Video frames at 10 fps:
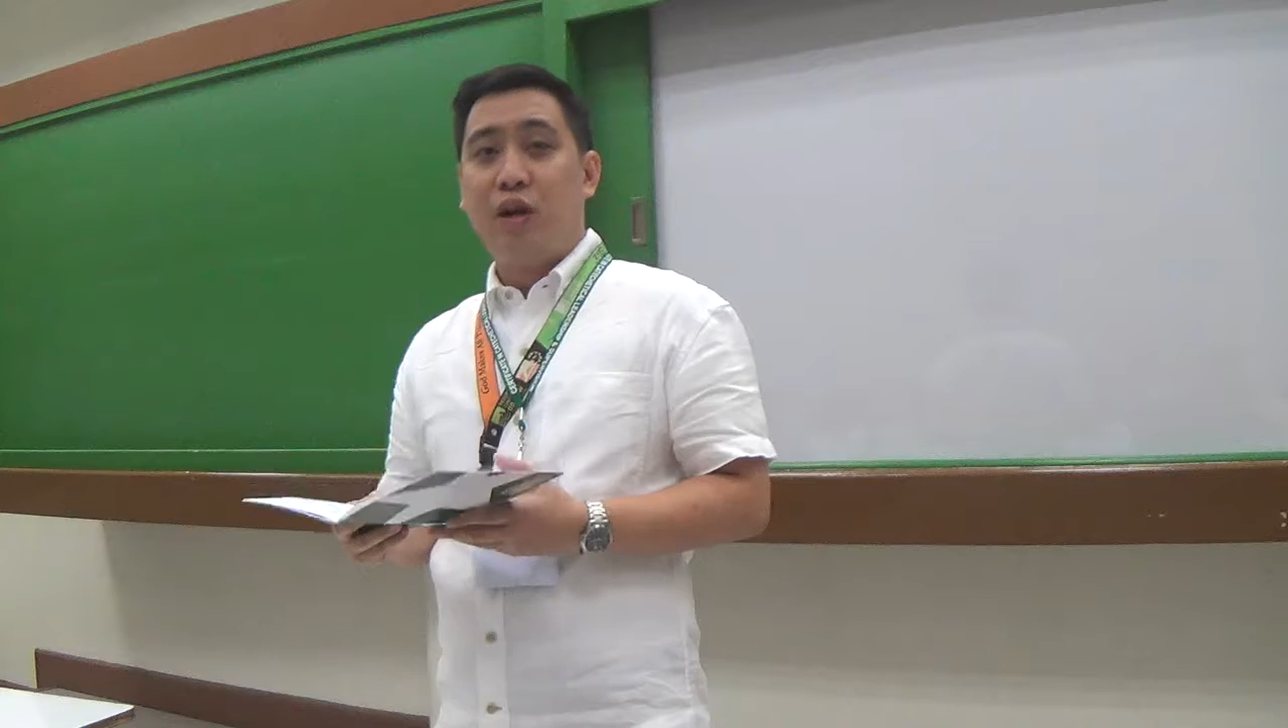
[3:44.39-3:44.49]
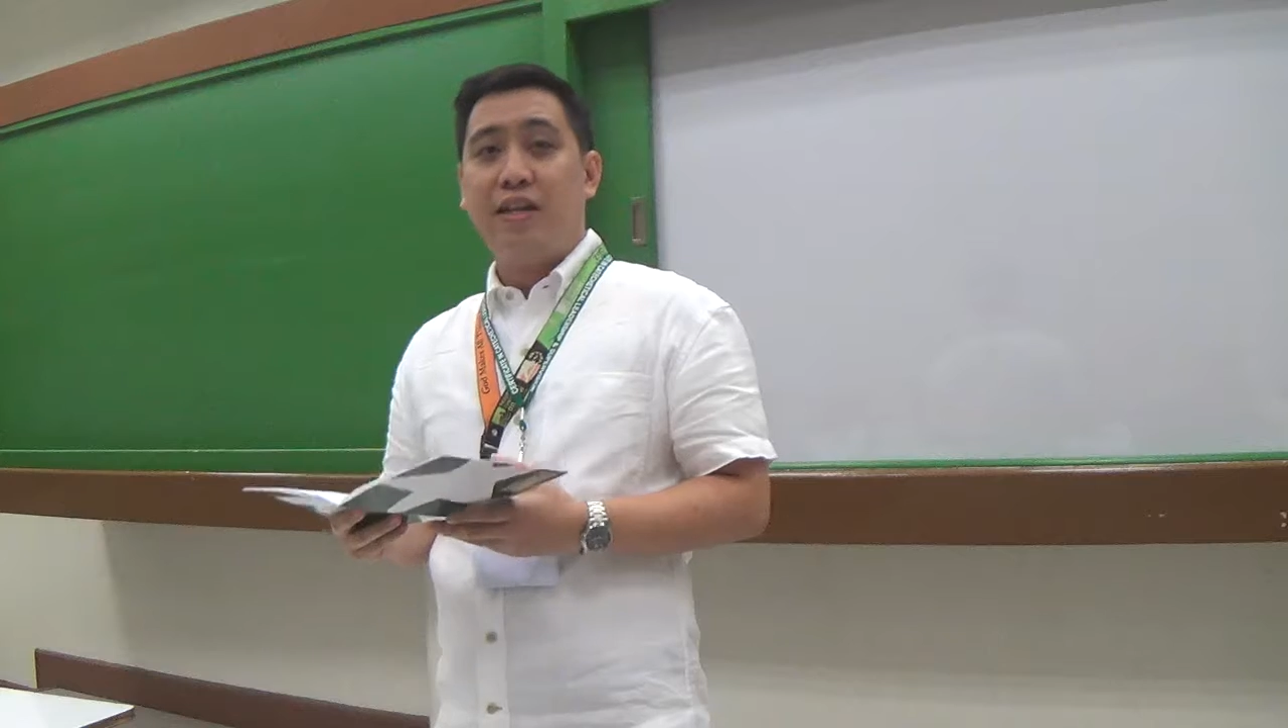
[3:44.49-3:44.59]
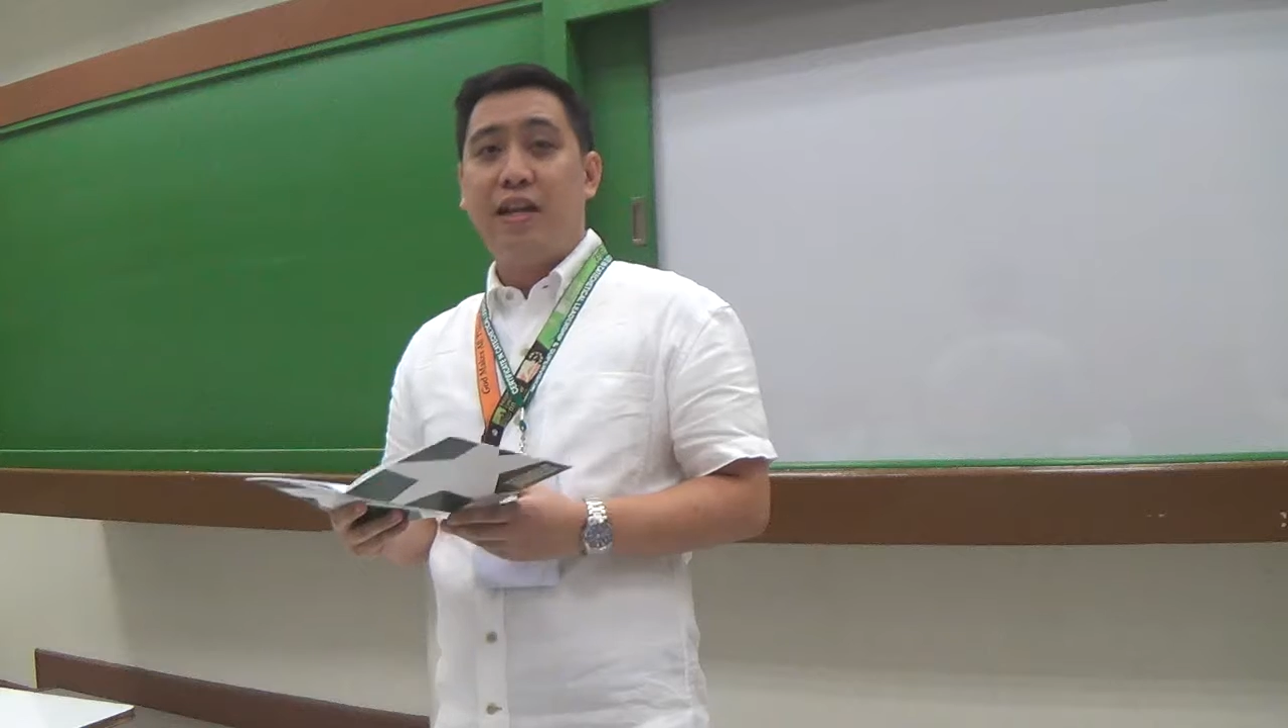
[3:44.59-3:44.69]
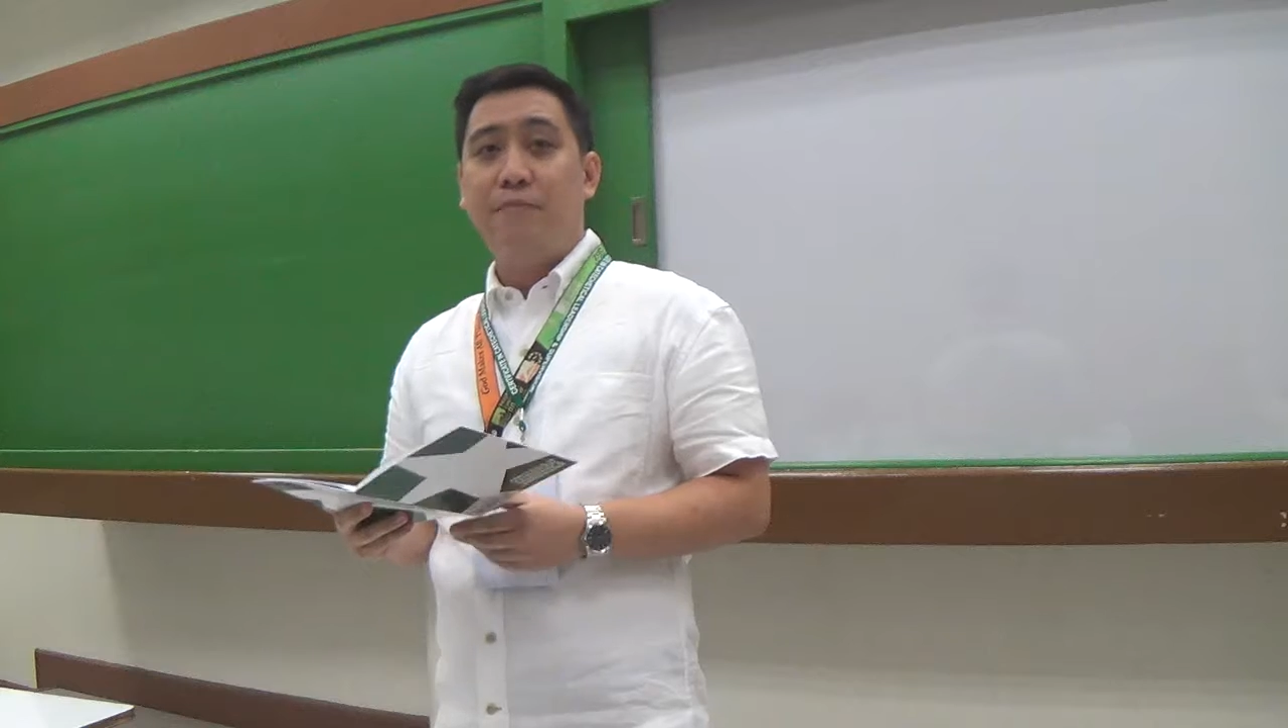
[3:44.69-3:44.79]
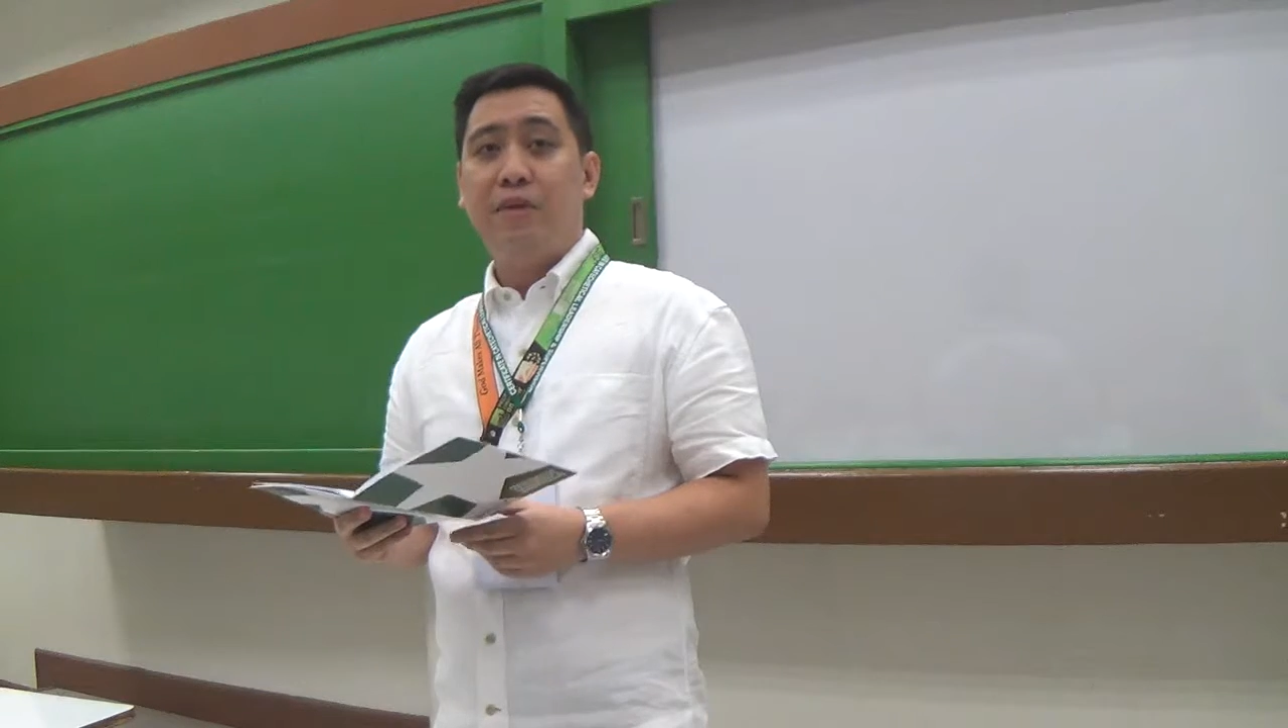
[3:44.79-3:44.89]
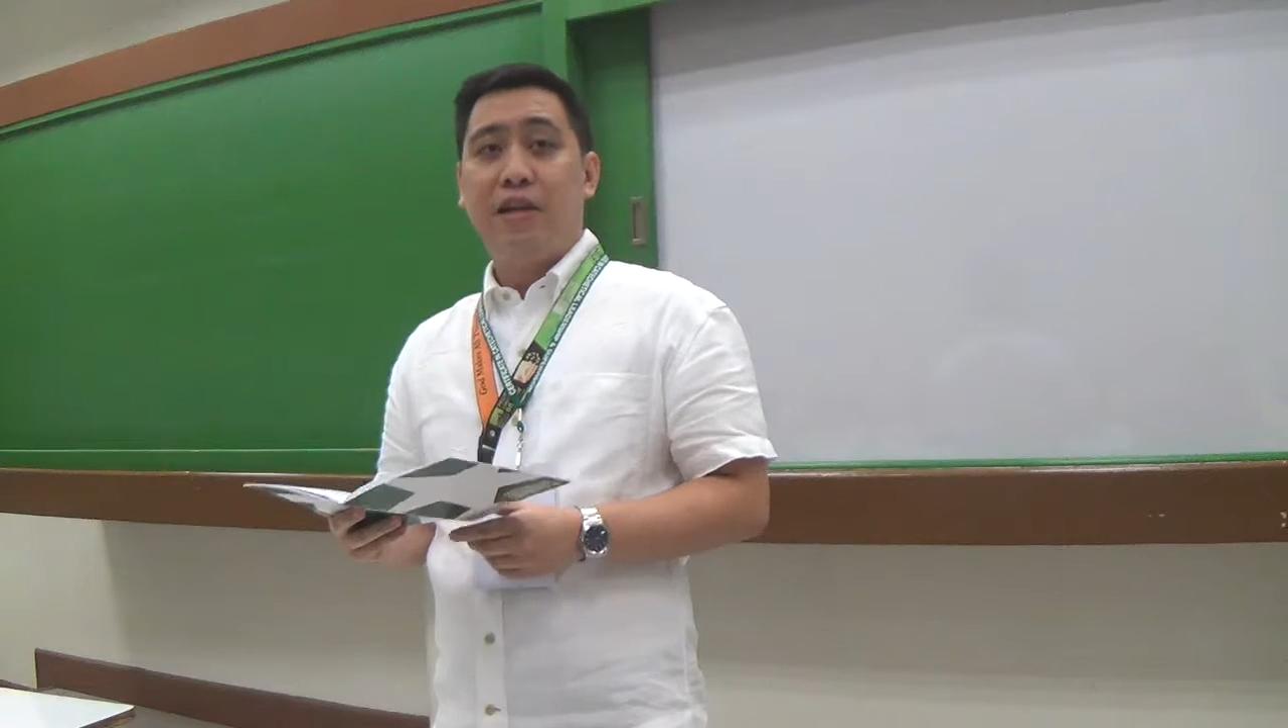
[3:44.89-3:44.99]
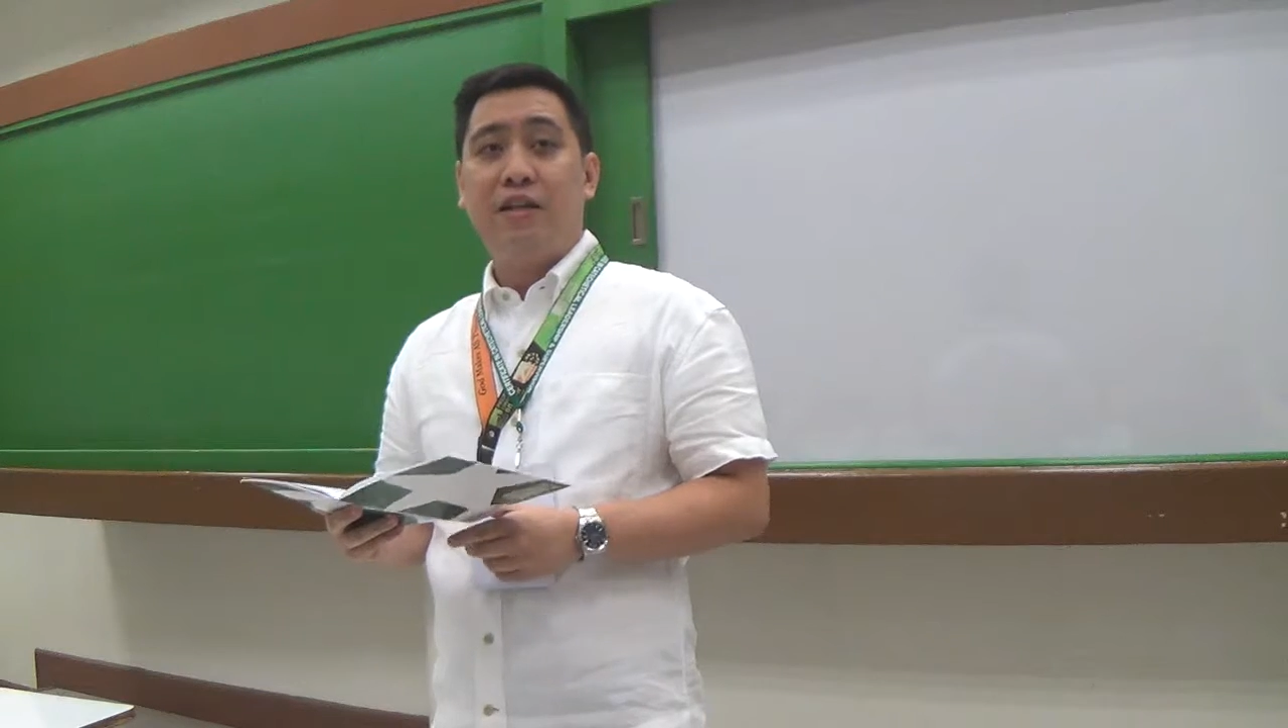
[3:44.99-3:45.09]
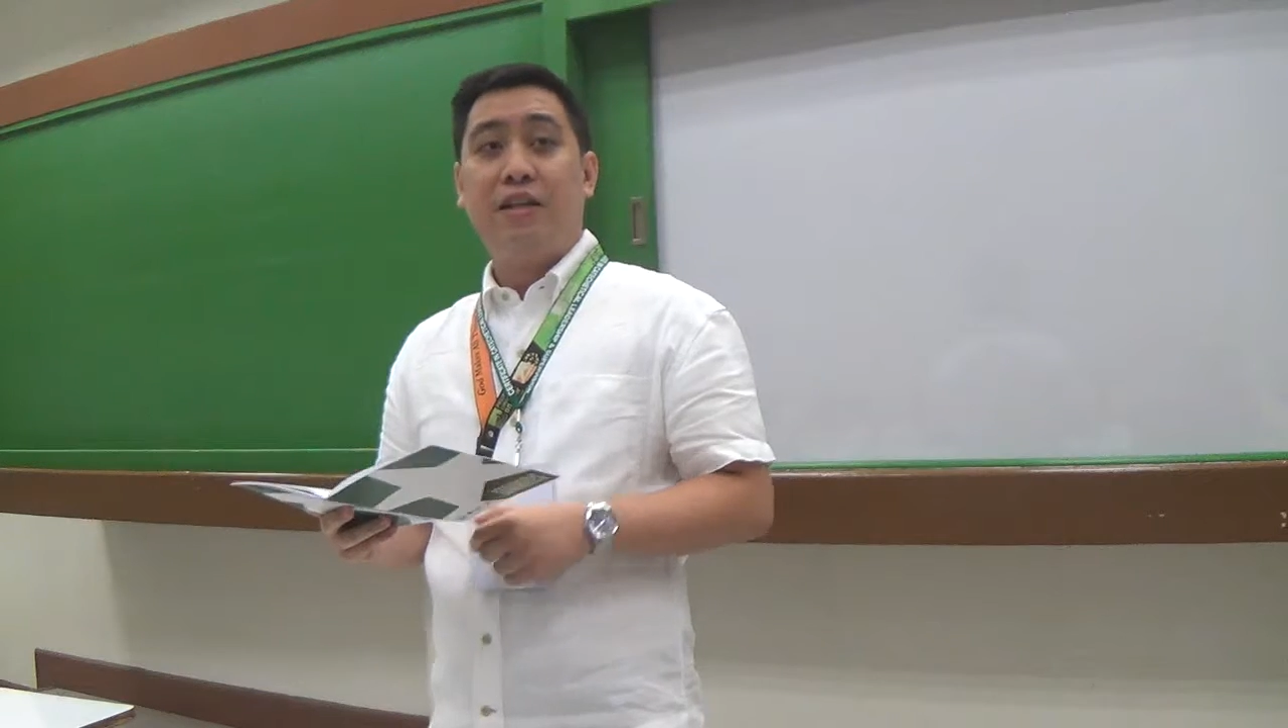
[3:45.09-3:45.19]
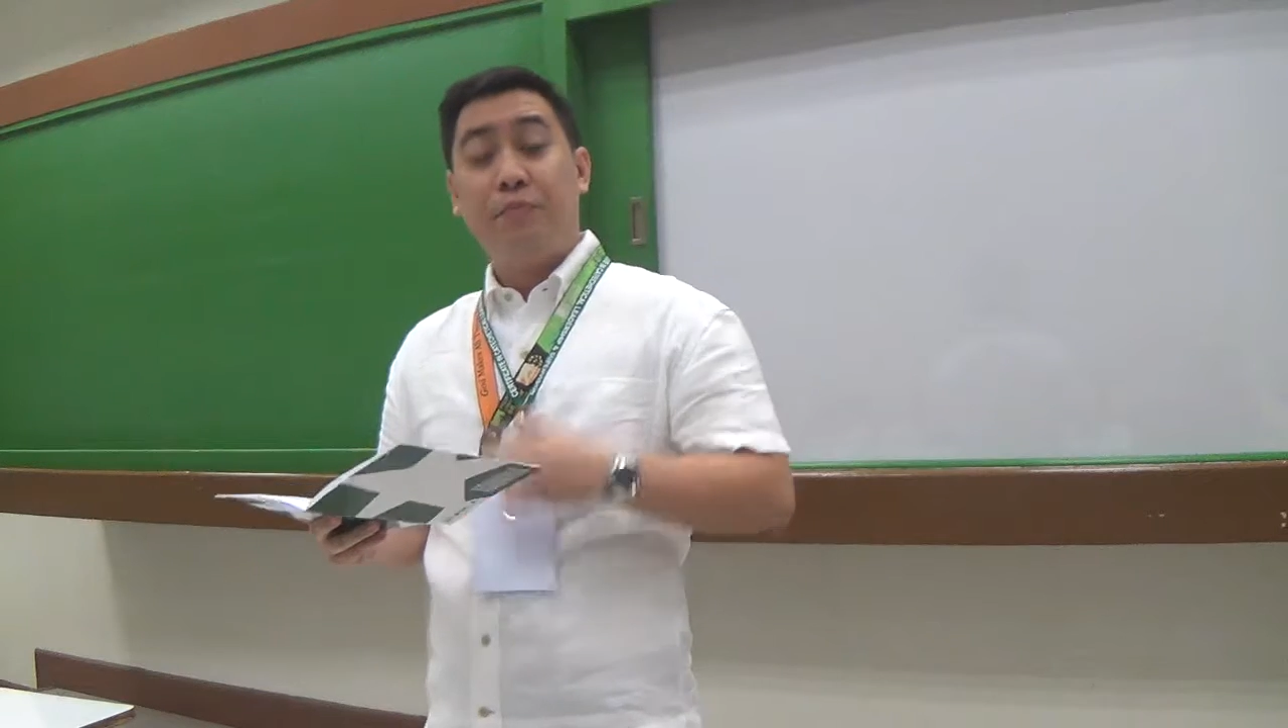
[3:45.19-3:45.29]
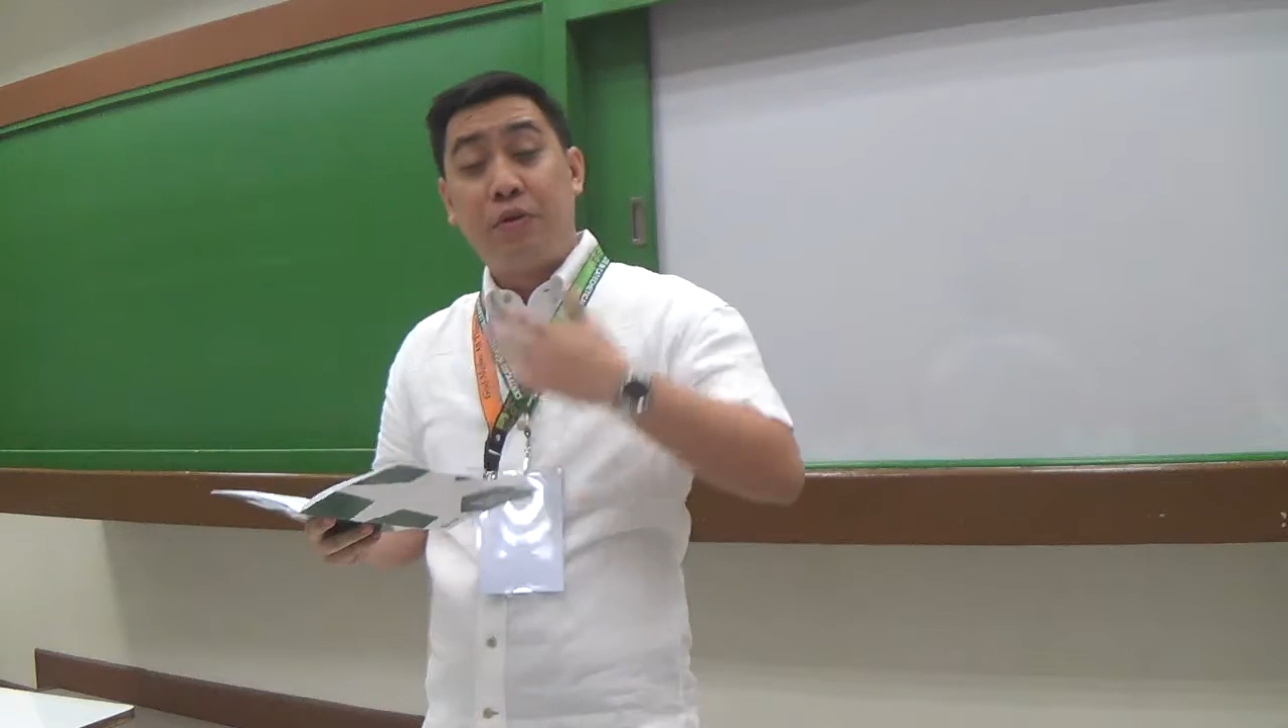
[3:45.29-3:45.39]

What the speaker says: an MA degree,